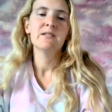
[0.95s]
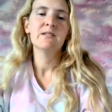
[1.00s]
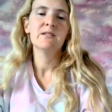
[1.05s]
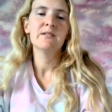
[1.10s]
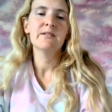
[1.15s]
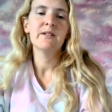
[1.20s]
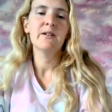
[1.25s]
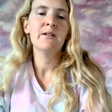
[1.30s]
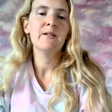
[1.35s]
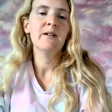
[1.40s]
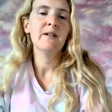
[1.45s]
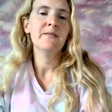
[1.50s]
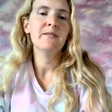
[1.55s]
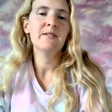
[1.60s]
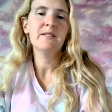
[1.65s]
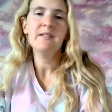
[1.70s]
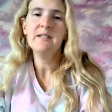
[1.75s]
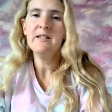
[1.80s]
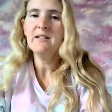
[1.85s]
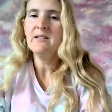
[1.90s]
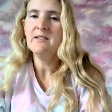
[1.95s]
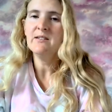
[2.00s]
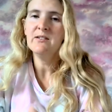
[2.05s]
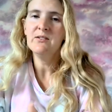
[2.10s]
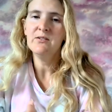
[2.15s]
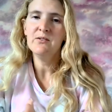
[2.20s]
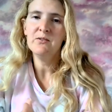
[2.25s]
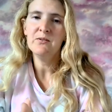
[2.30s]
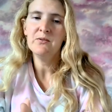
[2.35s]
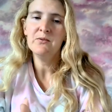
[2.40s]
So I've seen
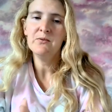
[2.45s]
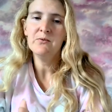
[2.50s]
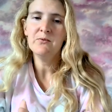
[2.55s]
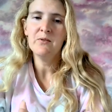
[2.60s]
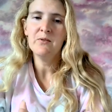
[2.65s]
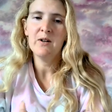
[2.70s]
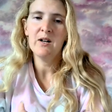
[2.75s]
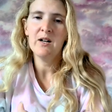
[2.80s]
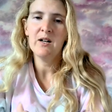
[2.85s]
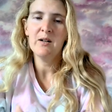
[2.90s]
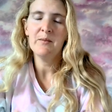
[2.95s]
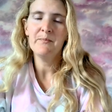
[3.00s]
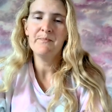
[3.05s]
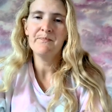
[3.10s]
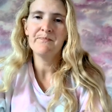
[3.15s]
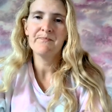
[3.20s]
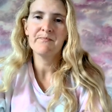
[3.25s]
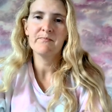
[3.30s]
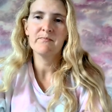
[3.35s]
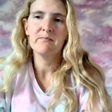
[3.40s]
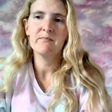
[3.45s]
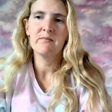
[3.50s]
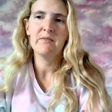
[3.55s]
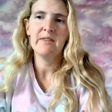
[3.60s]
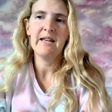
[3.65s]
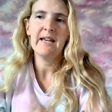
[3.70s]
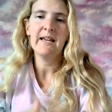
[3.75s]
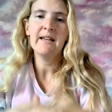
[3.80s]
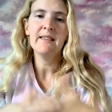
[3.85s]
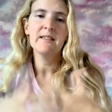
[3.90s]
the new um,
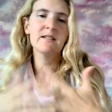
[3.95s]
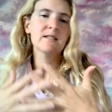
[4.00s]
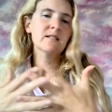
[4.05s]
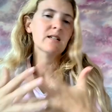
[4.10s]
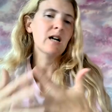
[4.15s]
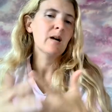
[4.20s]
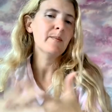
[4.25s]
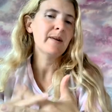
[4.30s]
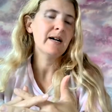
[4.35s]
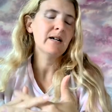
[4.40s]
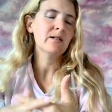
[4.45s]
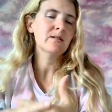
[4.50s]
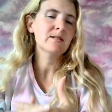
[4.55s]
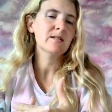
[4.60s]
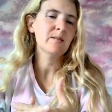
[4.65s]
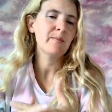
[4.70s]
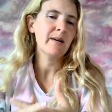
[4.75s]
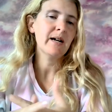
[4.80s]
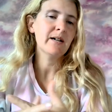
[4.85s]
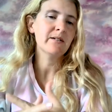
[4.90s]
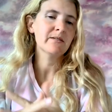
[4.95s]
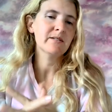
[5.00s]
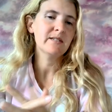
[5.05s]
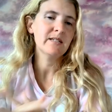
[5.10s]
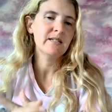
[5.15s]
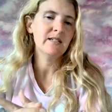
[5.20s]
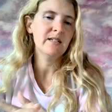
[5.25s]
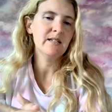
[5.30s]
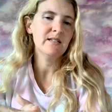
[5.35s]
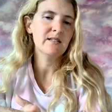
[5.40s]
thing that's come out about
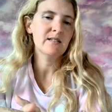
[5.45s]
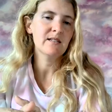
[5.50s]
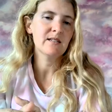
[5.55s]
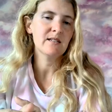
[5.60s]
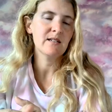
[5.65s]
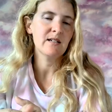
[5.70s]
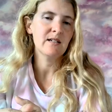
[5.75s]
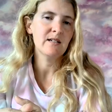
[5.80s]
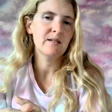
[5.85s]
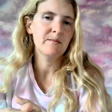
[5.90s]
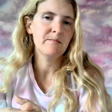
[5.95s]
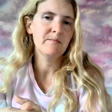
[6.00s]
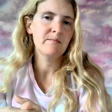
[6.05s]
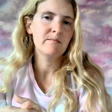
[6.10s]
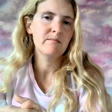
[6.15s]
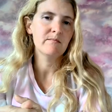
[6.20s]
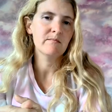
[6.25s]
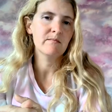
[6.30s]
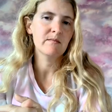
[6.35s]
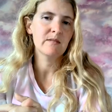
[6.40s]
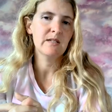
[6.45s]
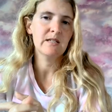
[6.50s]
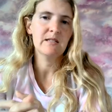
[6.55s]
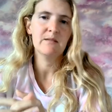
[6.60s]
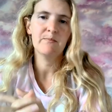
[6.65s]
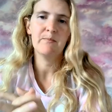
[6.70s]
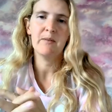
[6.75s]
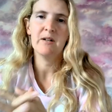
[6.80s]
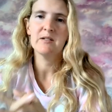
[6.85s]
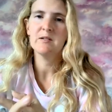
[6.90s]
Diddy's, um,
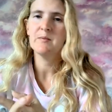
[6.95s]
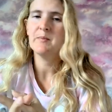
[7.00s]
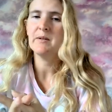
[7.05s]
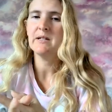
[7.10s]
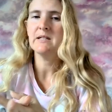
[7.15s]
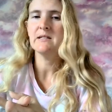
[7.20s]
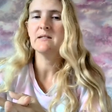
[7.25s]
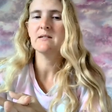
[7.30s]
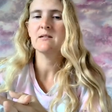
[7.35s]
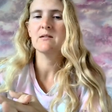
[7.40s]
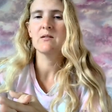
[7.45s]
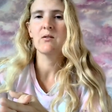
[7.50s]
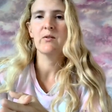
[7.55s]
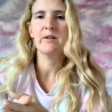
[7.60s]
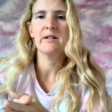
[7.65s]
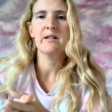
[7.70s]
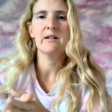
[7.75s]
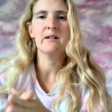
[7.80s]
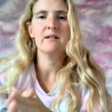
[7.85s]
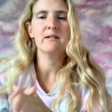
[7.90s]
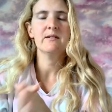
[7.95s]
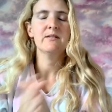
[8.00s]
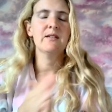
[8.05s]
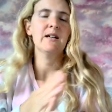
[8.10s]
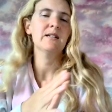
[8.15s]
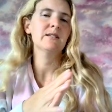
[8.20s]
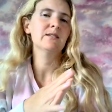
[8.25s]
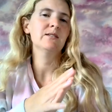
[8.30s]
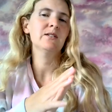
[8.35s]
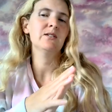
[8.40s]
this Buzbee's lawyer
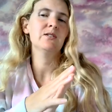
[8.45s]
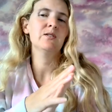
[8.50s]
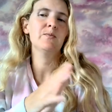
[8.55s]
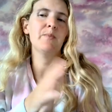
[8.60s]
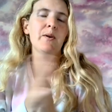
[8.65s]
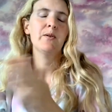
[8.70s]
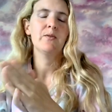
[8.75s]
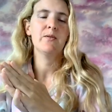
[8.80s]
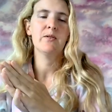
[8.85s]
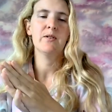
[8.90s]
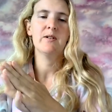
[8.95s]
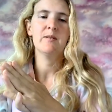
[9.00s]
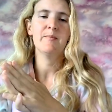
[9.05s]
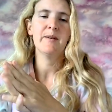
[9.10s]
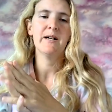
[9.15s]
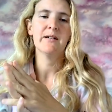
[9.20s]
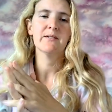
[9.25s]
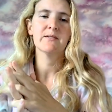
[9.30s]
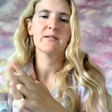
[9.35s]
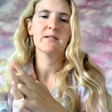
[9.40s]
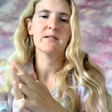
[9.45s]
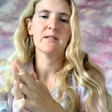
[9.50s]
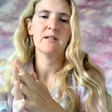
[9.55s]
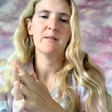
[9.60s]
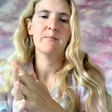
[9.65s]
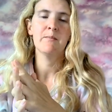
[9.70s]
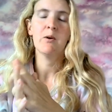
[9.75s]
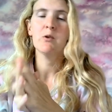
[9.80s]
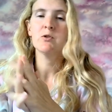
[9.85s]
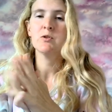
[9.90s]
that's just spoken about
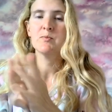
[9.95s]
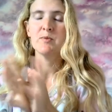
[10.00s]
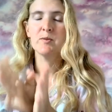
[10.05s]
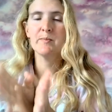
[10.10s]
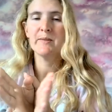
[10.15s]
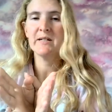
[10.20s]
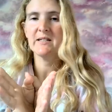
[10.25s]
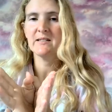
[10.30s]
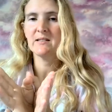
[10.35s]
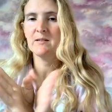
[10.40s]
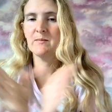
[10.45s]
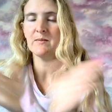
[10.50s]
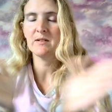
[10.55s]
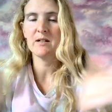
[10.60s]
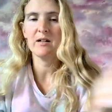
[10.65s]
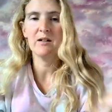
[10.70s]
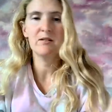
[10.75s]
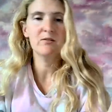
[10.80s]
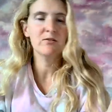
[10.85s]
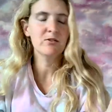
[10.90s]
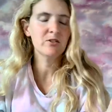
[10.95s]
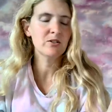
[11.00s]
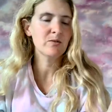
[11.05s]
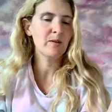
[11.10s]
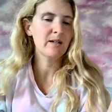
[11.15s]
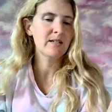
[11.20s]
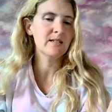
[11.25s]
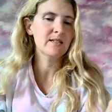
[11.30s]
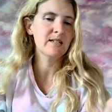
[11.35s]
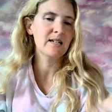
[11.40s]
multiple victims,
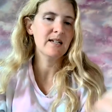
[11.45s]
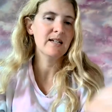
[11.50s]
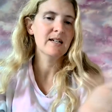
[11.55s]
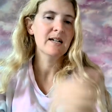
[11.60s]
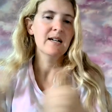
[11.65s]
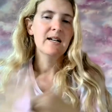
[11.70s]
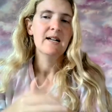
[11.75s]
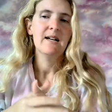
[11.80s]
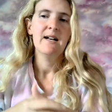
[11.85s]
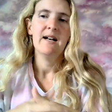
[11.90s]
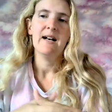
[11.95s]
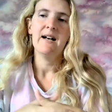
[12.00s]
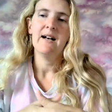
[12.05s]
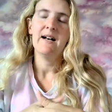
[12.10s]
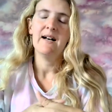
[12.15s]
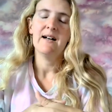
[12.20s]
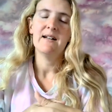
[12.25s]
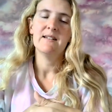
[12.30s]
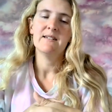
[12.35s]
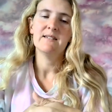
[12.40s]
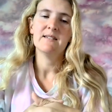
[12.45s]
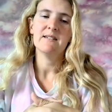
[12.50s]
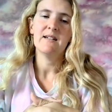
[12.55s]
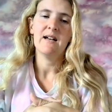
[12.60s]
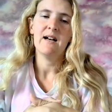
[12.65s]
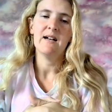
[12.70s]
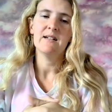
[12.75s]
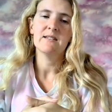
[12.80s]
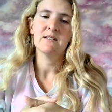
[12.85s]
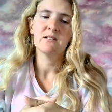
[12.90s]
120, and
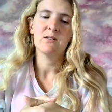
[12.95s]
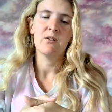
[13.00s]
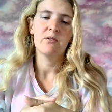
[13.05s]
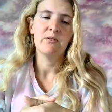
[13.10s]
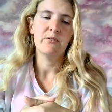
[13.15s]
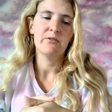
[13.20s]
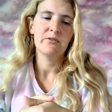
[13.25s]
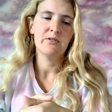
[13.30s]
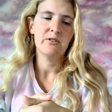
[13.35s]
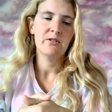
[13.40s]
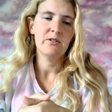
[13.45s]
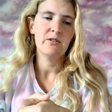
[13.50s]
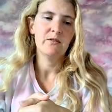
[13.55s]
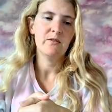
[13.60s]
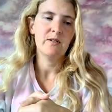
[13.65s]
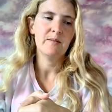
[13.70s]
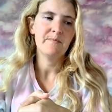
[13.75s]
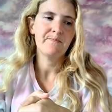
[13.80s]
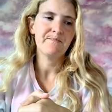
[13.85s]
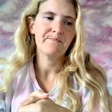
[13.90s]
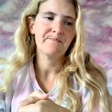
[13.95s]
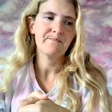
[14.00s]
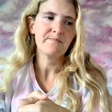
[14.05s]
has gone on to um,